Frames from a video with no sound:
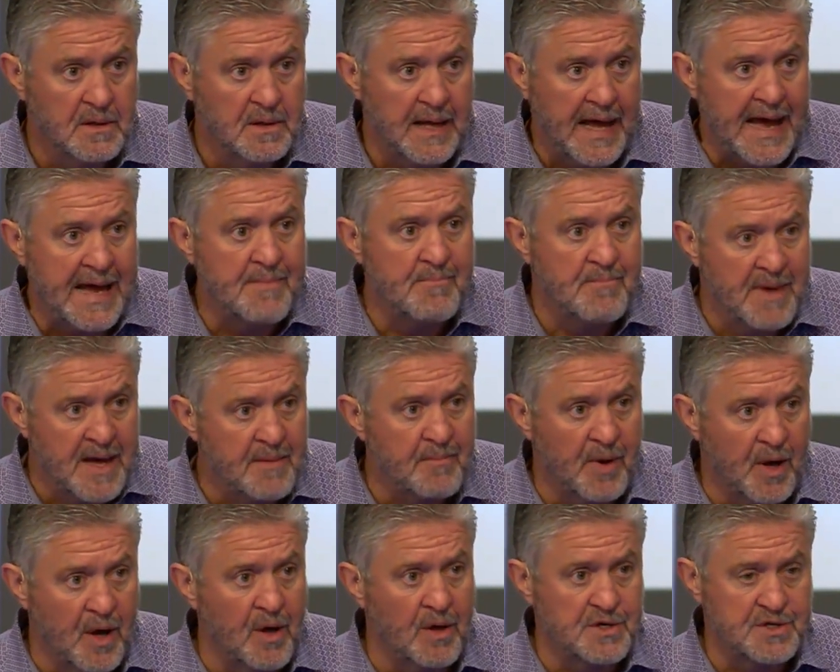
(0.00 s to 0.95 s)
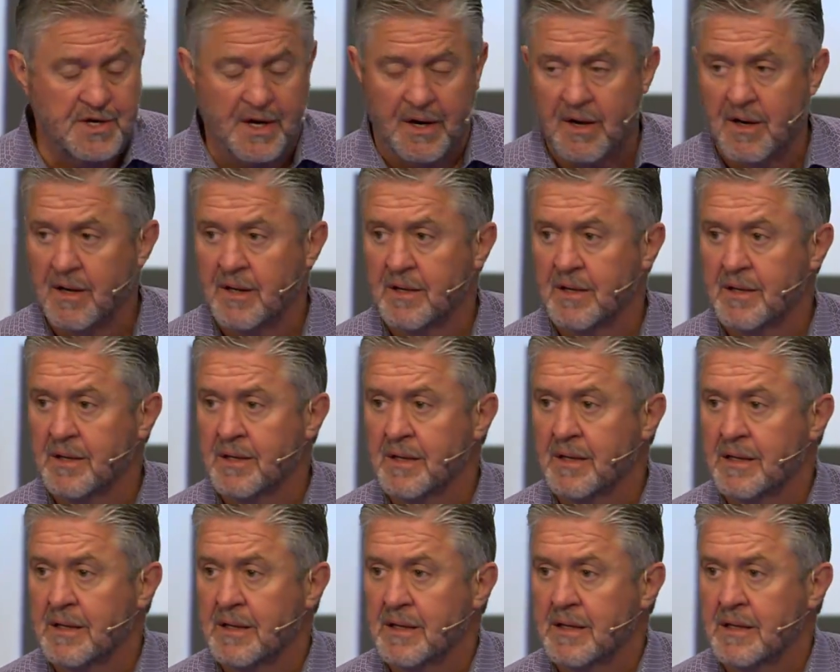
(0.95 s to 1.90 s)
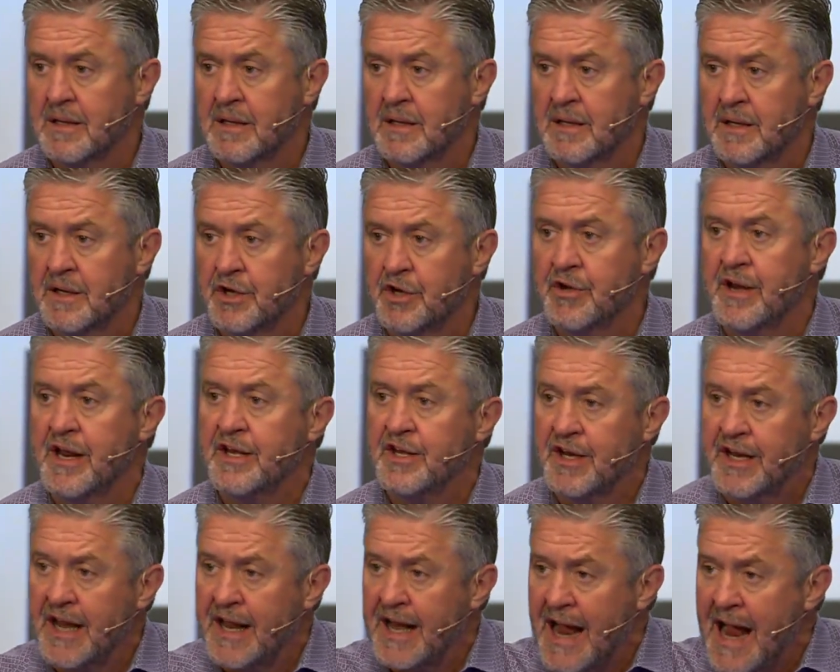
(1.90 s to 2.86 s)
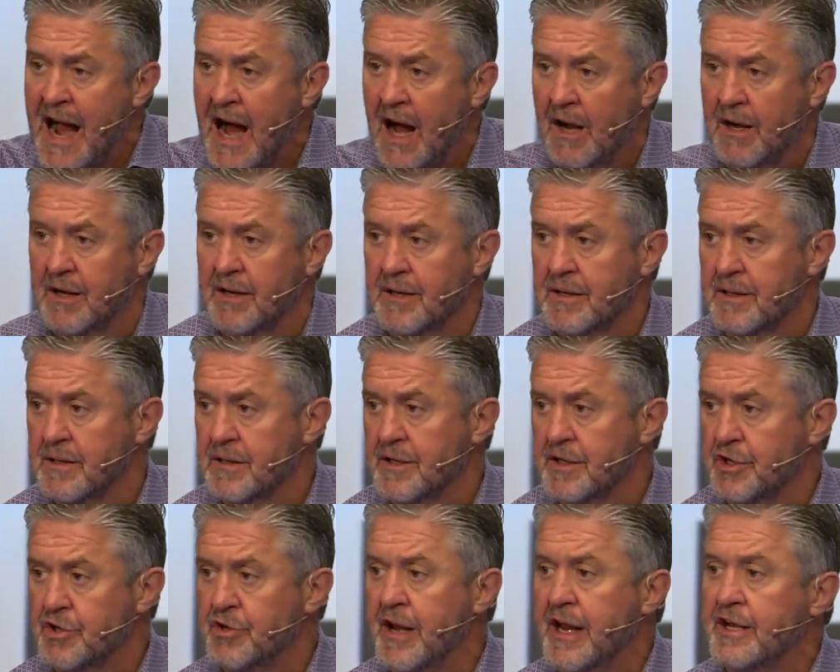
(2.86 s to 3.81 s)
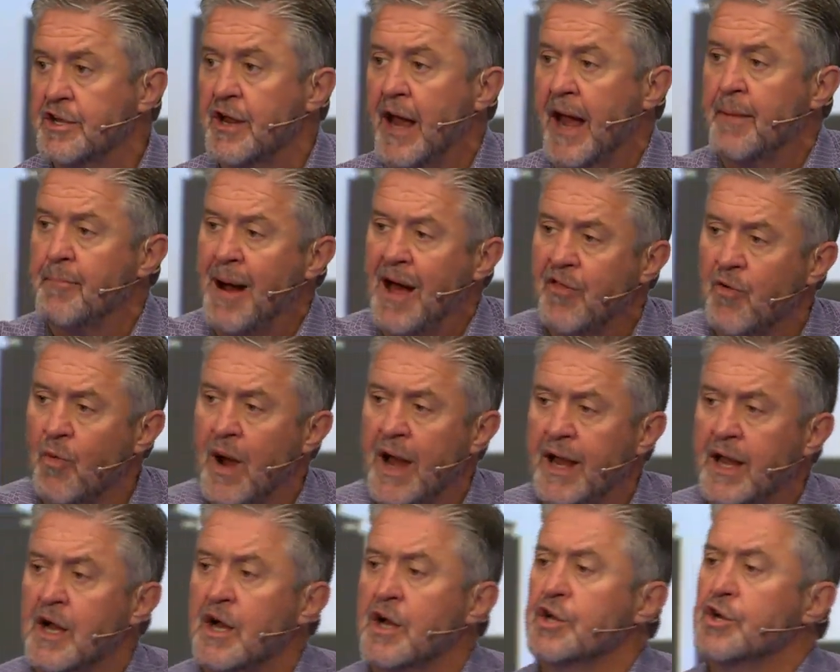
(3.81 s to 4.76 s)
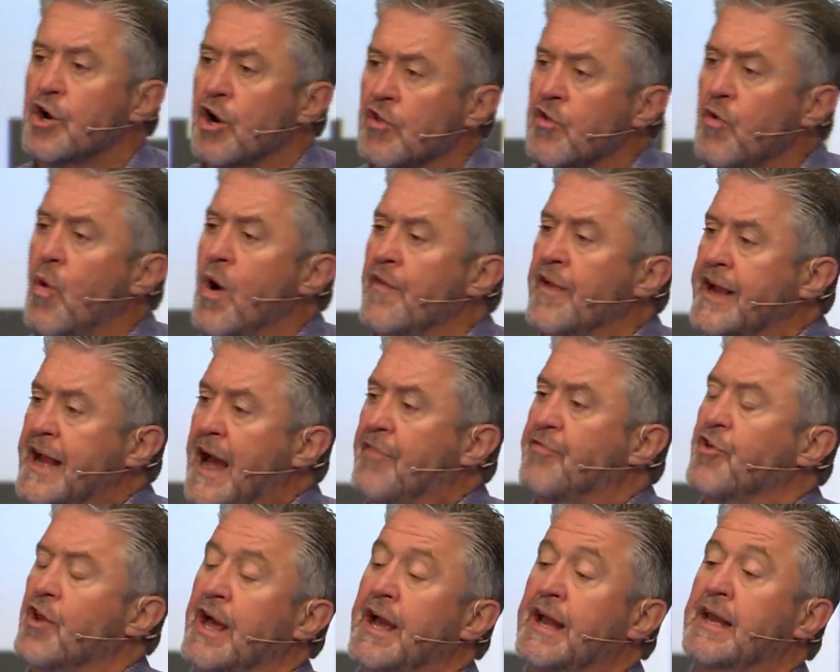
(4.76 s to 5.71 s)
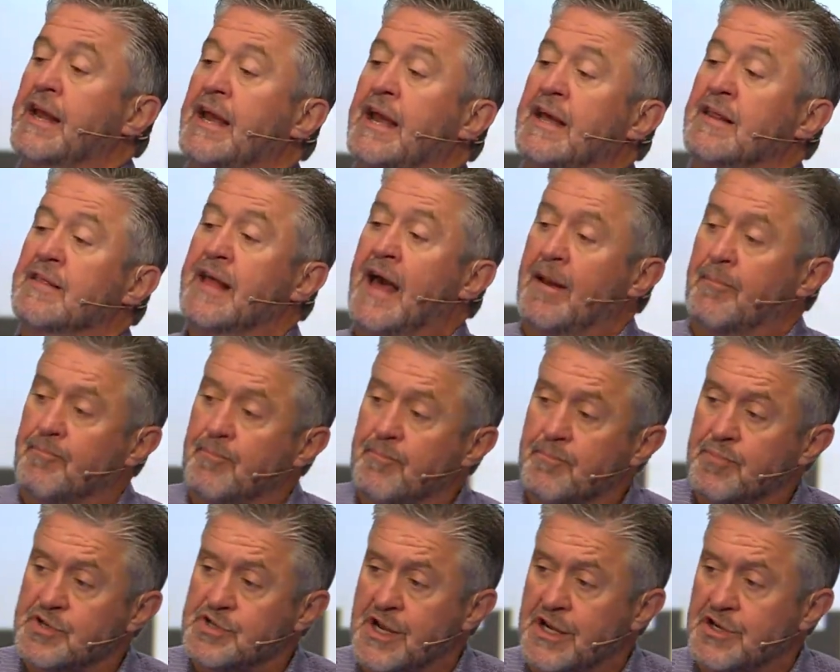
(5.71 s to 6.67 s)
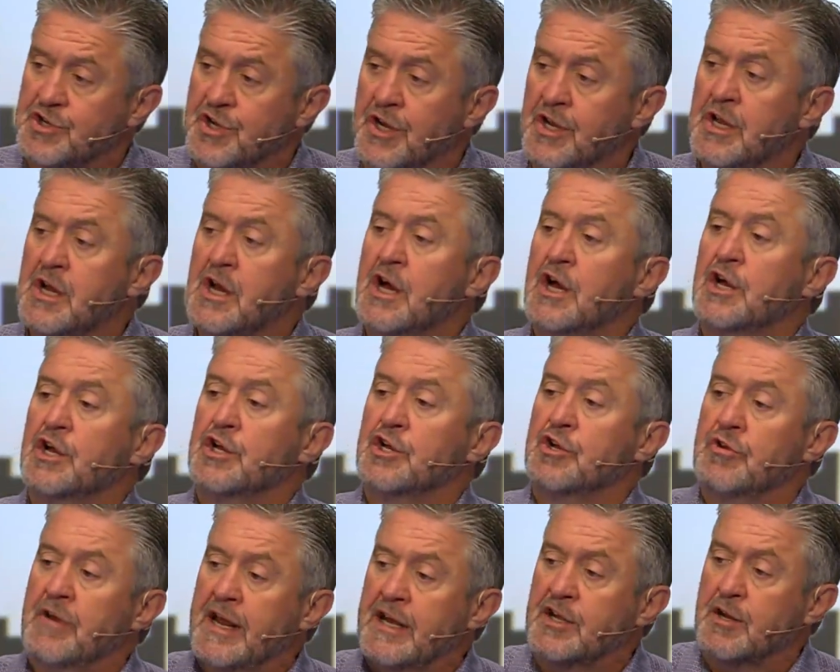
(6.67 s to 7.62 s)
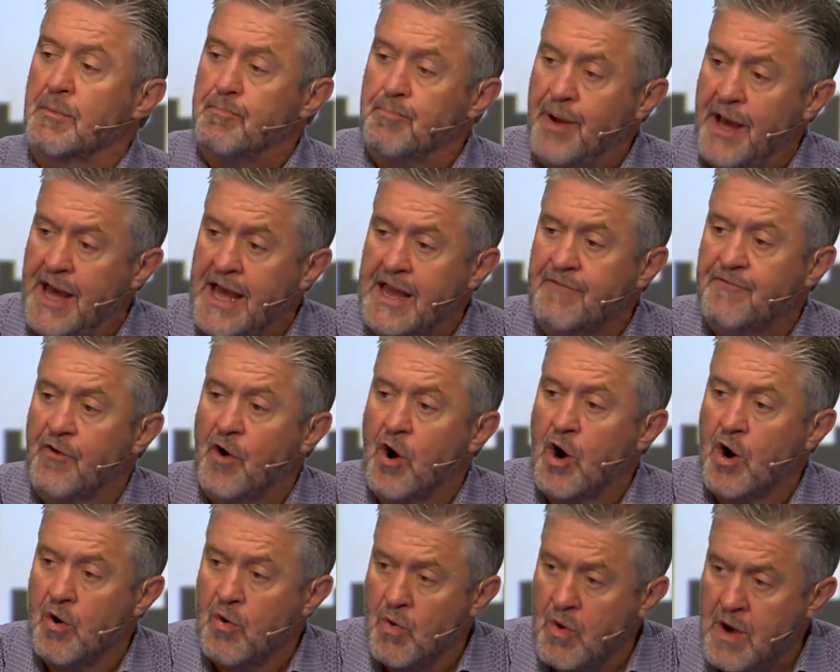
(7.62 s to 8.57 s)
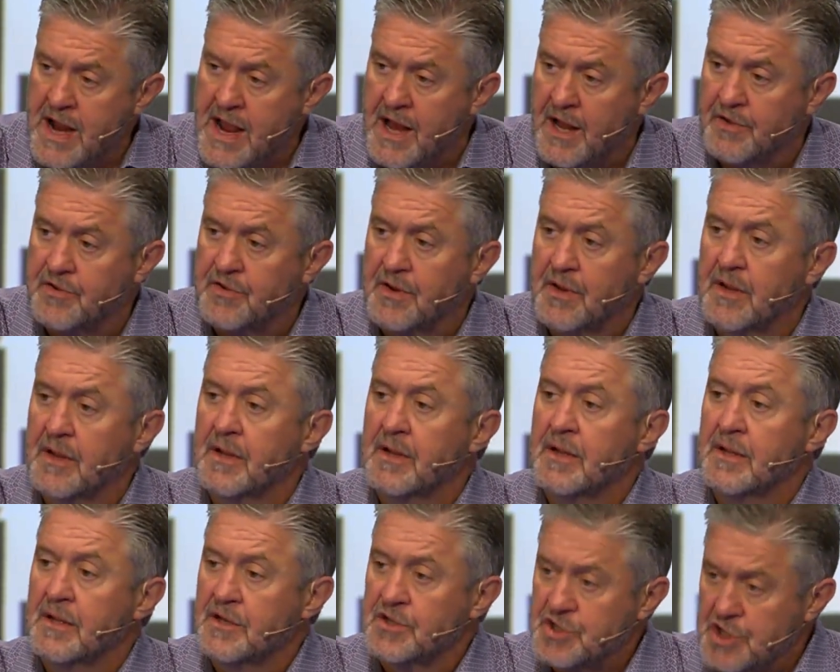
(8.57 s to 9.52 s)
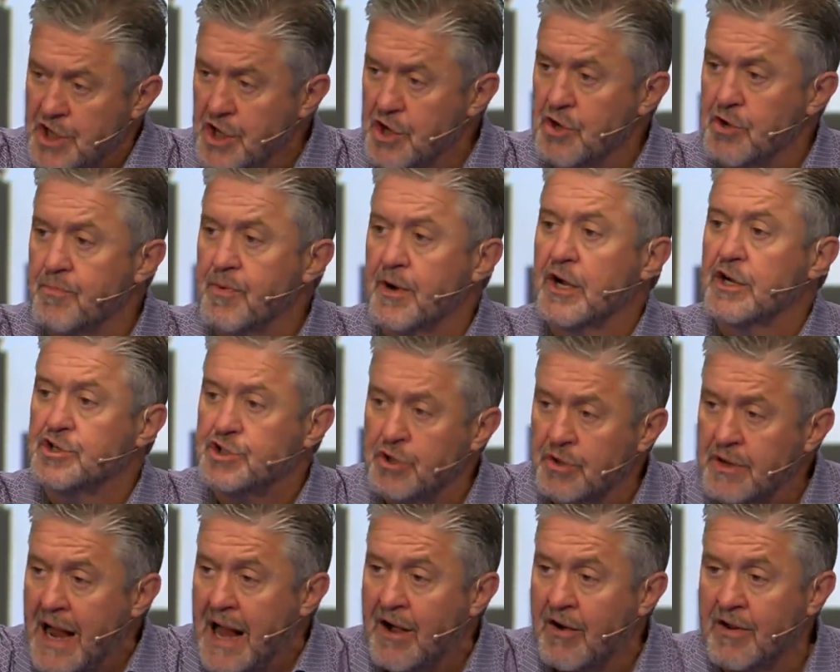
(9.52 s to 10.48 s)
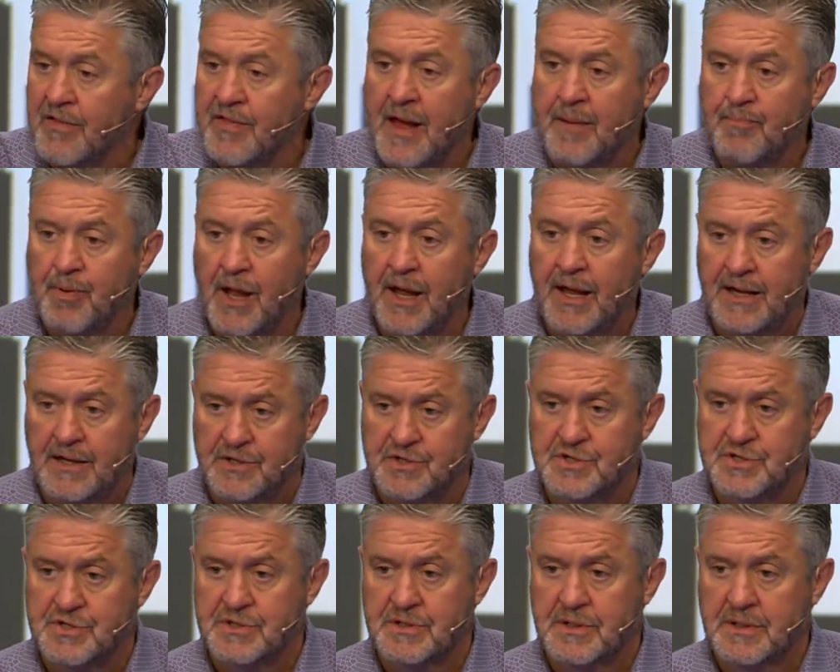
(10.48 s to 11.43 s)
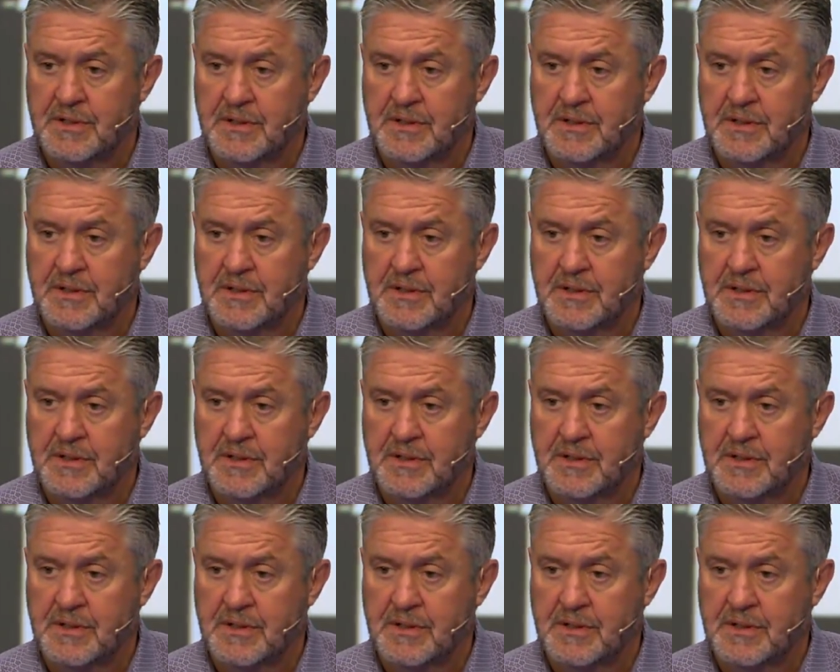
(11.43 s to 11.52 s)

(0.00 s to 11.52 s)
Amen belongs there. You need to get out. You need to, and by the way, you're the one that got the lady in that position. You need to pay for her rent, too, because you got her in that place.